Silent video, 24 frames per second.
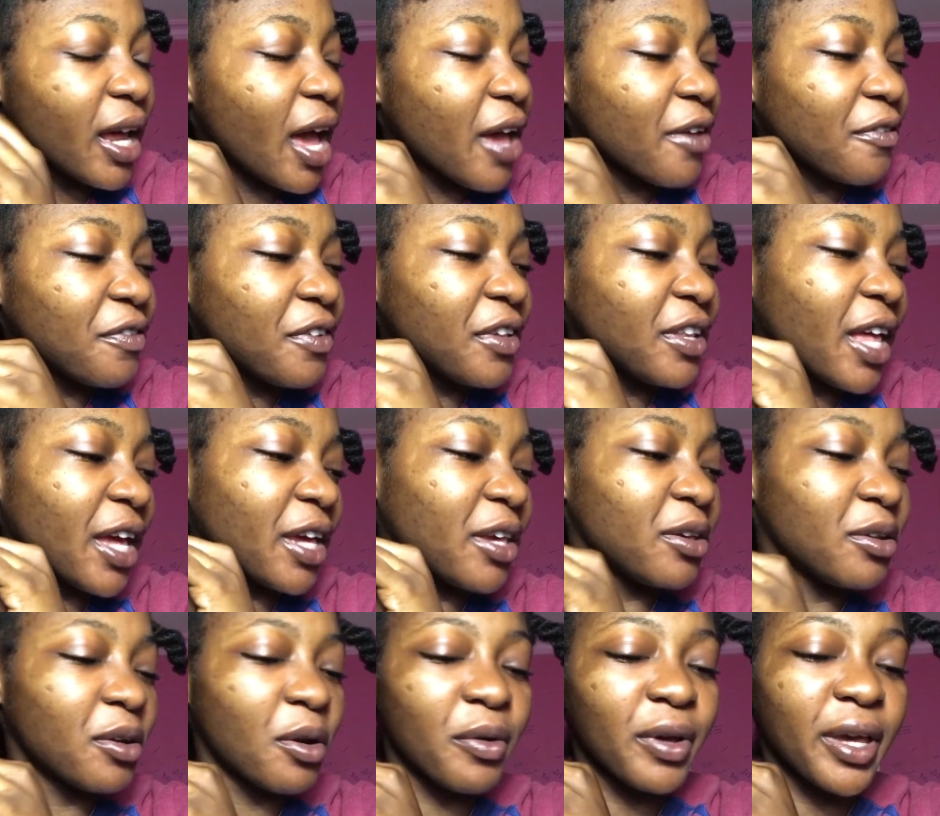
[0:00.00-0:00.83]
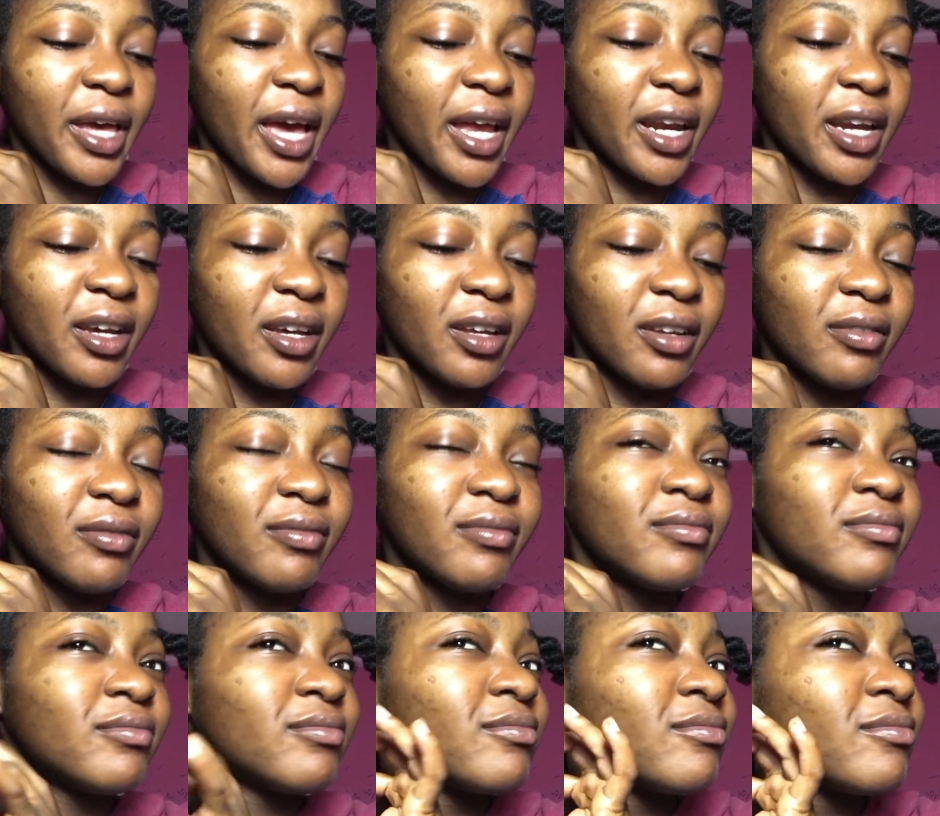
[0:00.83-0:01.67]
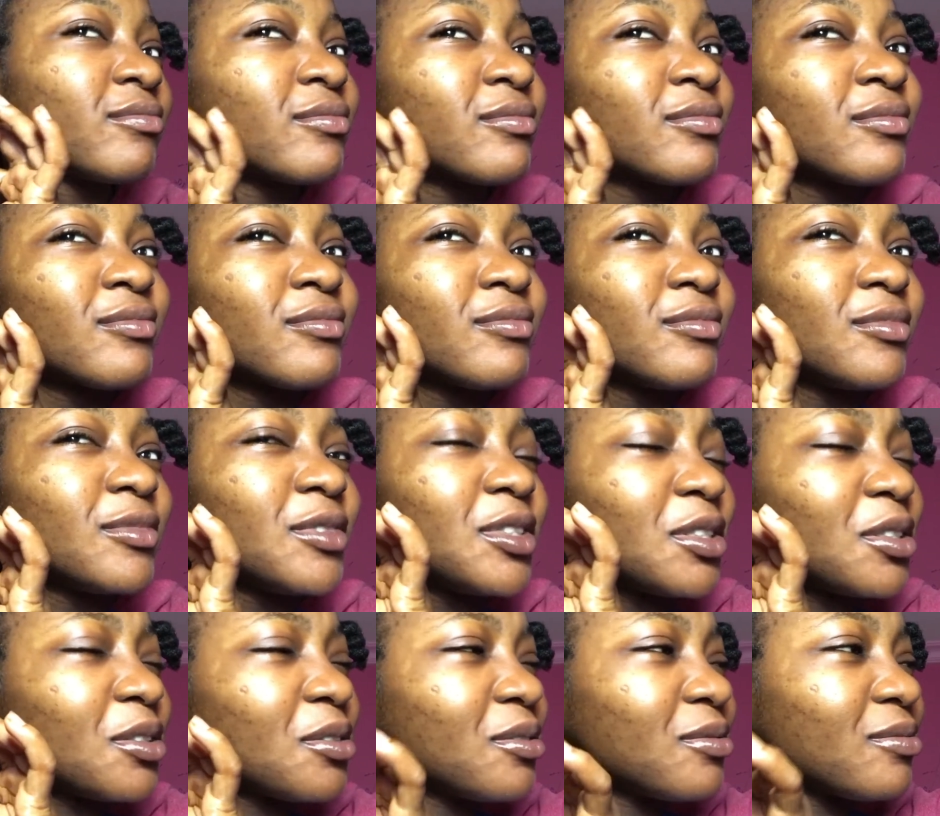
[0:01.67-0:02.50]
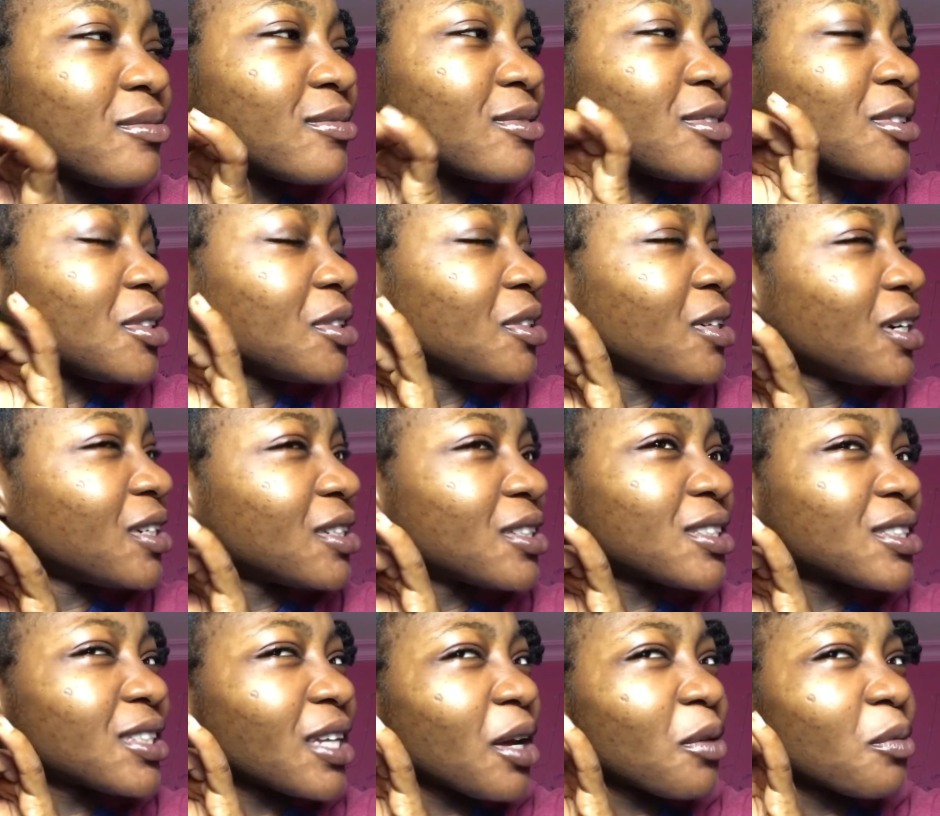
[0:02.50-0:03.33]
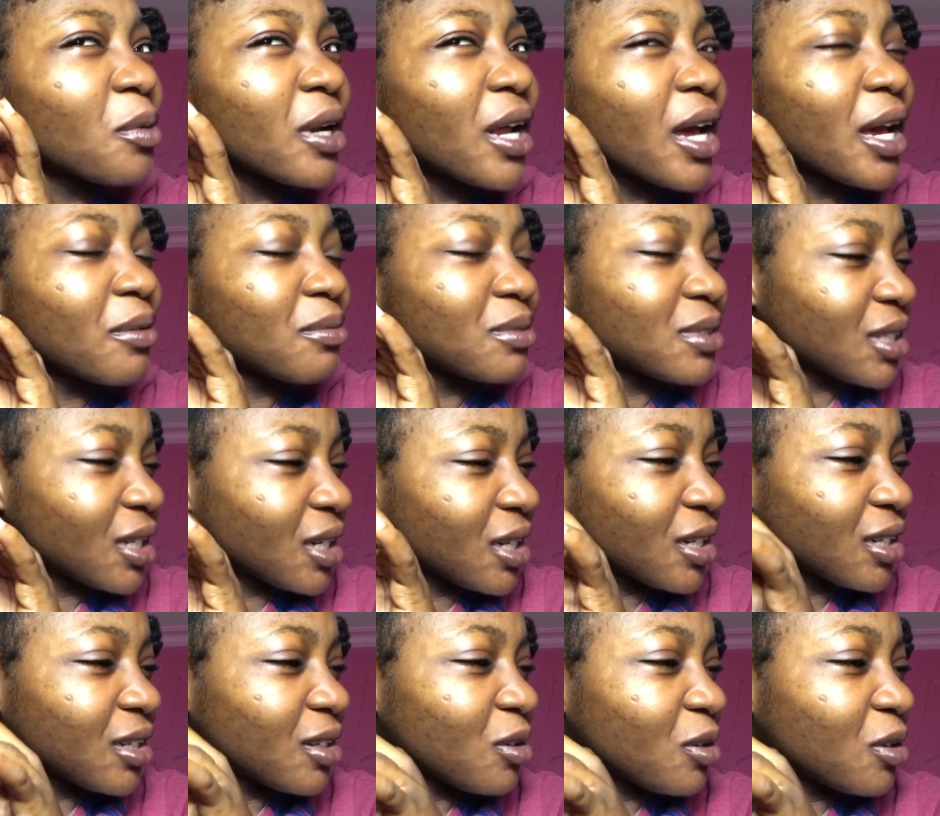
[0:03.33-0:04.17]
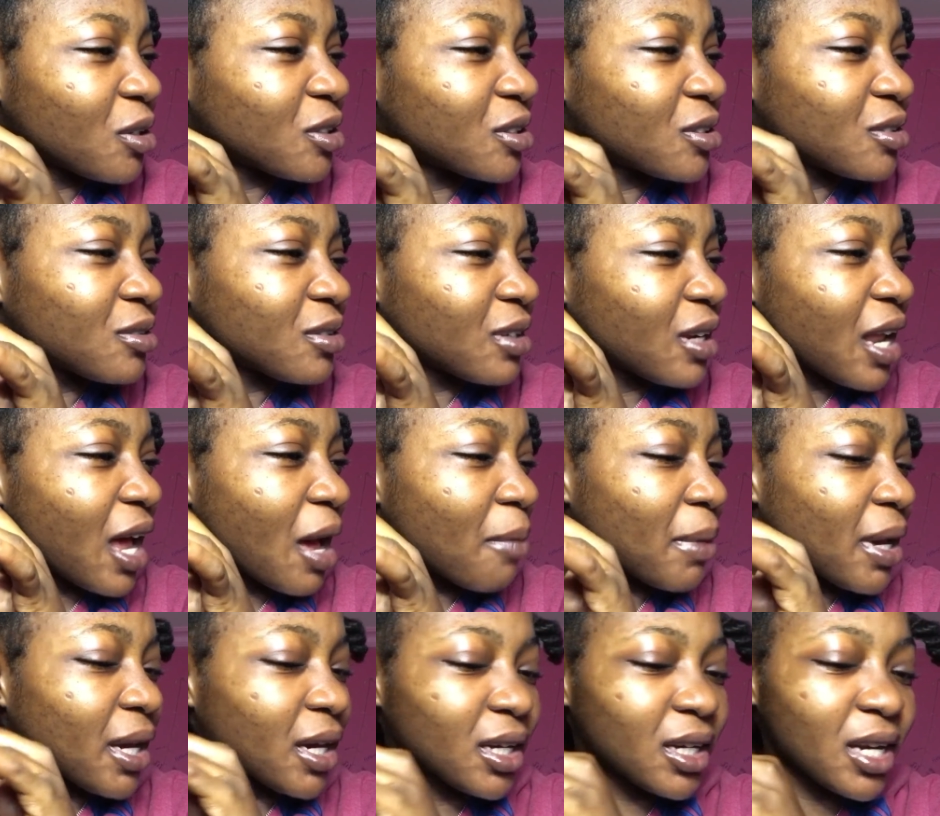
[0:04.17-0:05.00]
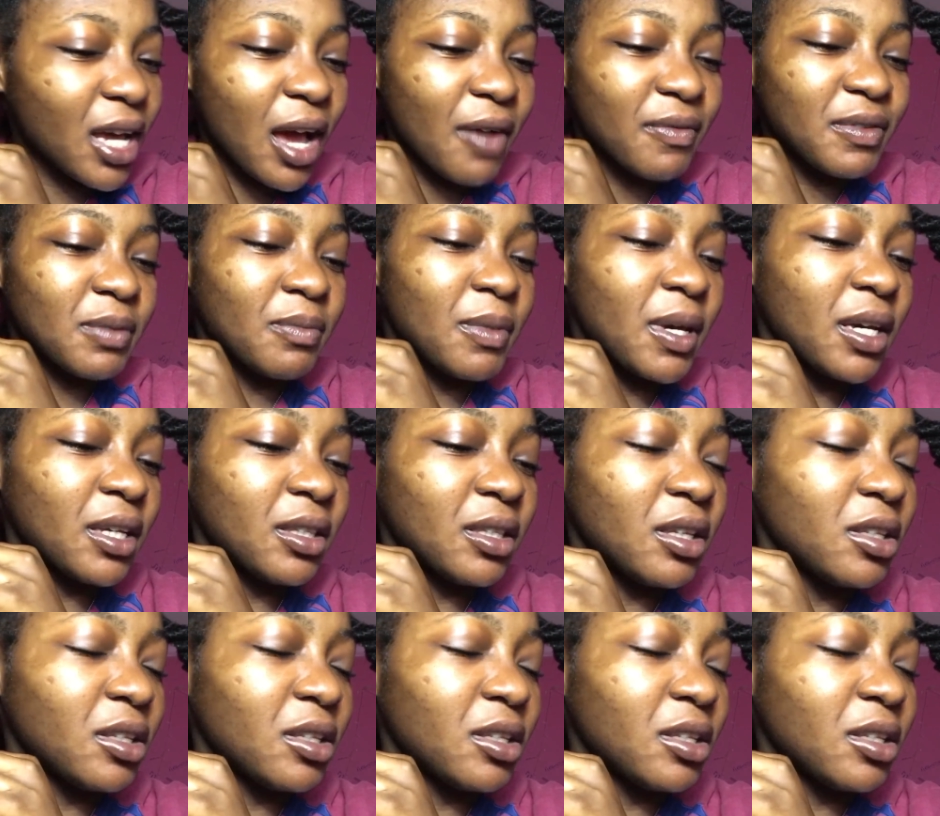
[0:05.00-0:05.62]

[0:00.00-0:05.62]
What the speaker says: feel like you don't get it. Do you understand what I'm saying, or am I gonna have to make another